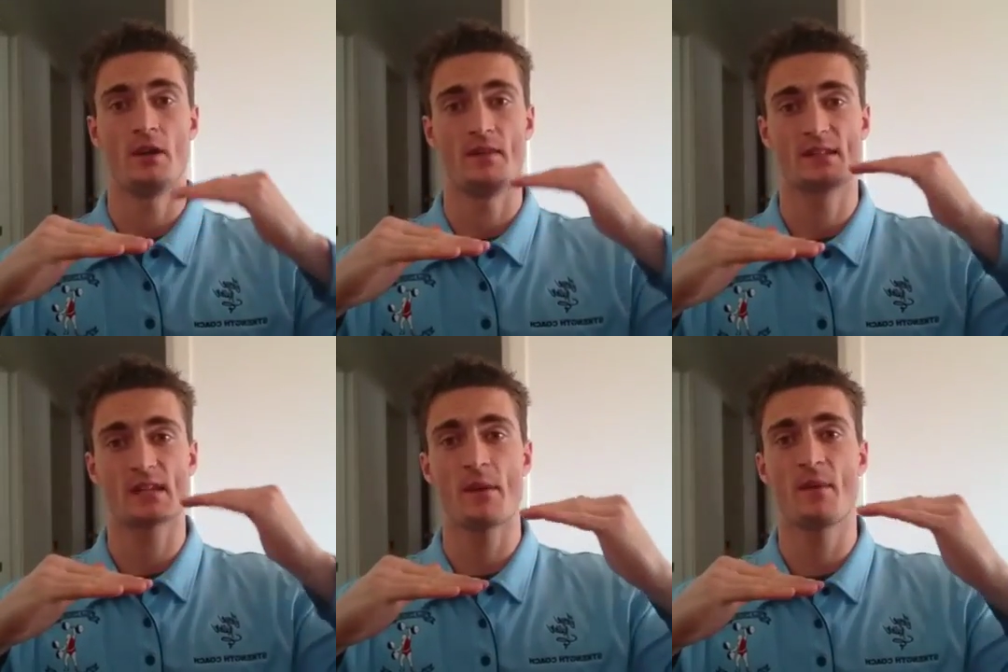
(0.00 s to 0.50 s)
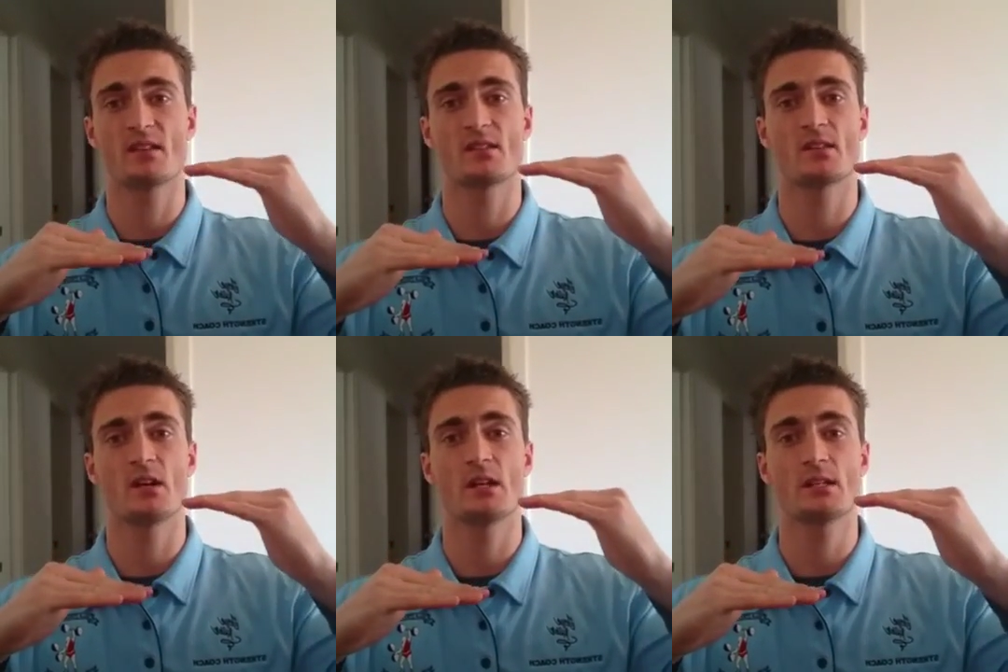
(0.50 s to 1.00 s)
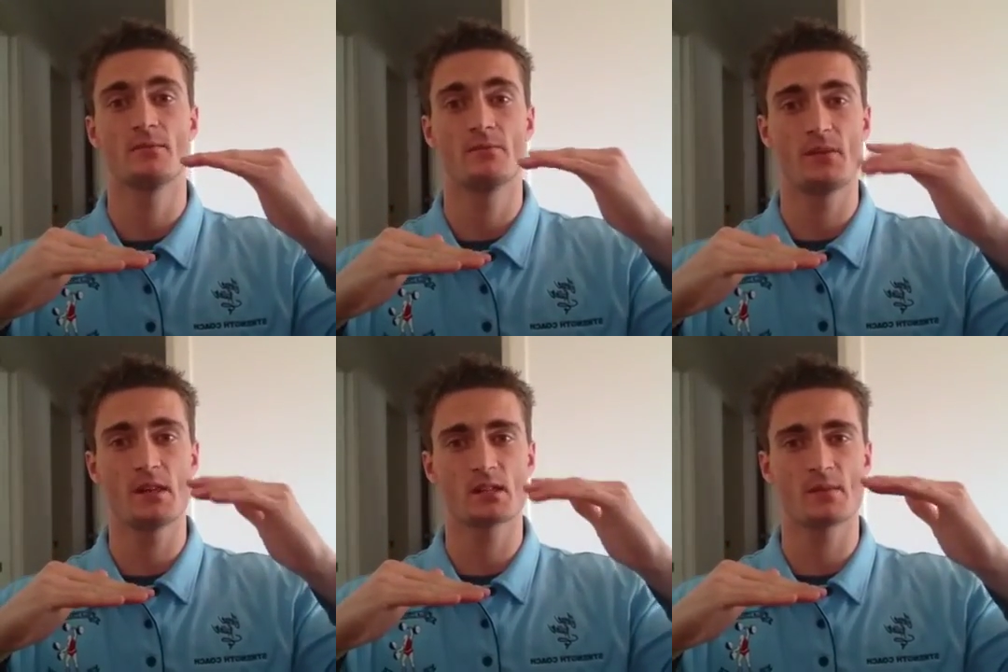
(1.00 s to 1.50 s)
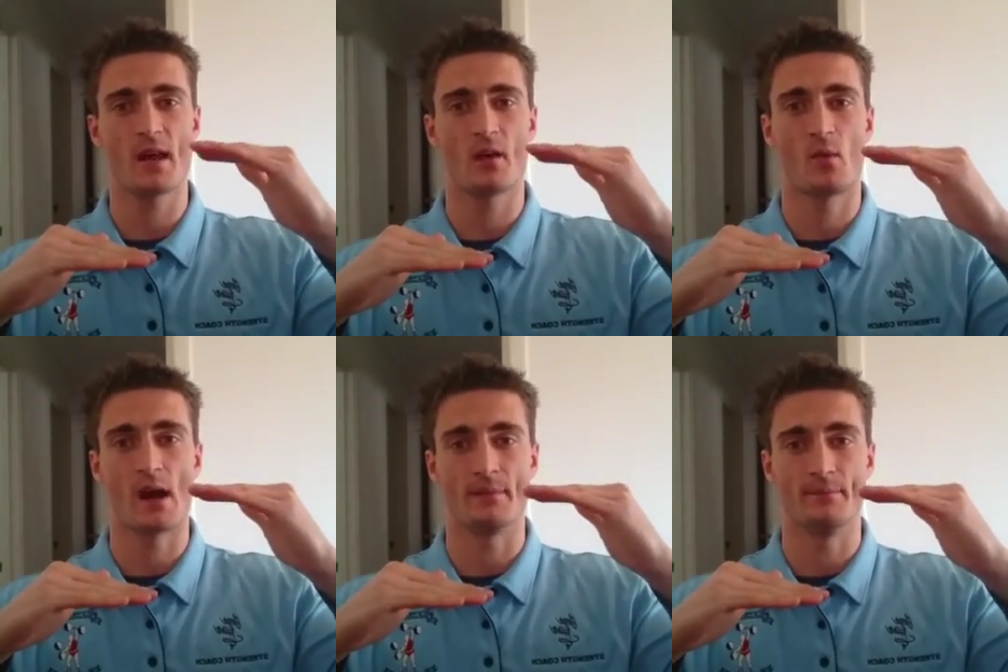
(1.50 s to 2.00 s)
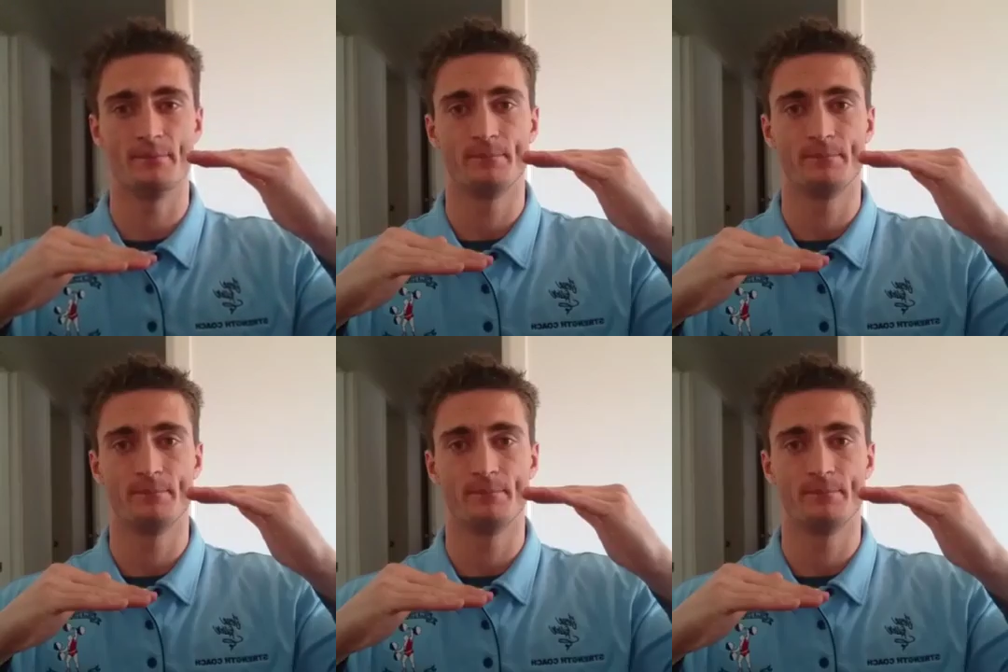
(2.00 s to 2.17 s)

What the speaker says: did the same exercise for this amount of weight